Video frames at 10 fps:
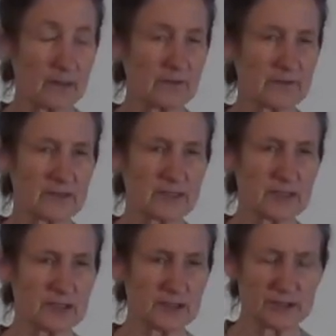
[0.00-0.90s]
if the
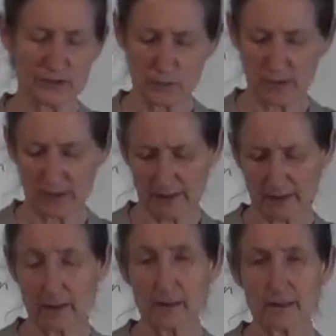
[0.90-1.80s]
is
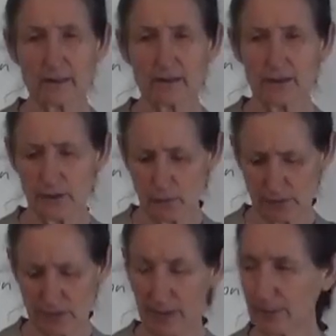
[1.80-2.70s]
swelling, you
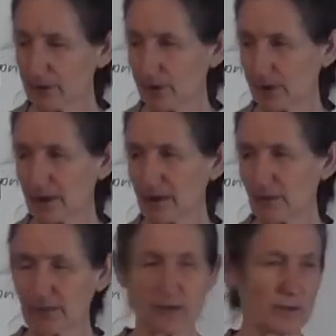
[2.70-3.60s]
would wrap it on and
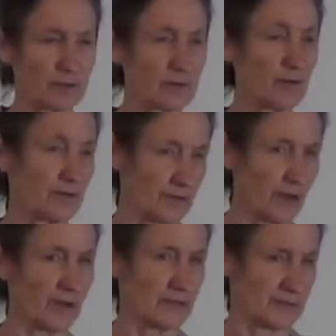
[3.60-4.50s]
keep it on all
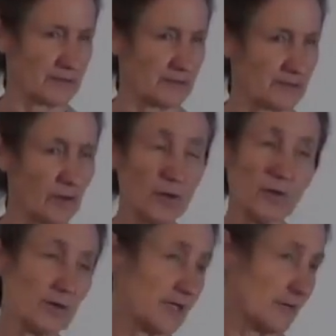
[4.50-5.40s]
night
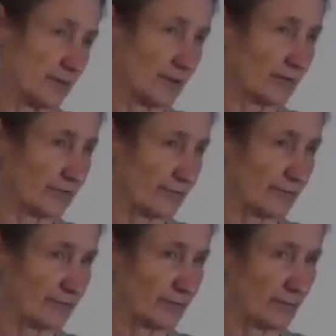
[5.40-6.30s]
or keep it on for
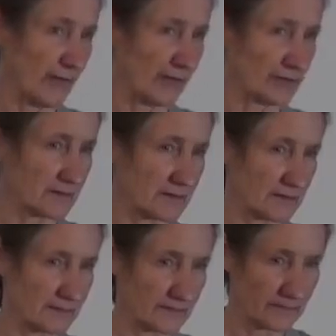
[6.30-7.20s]
a few hours.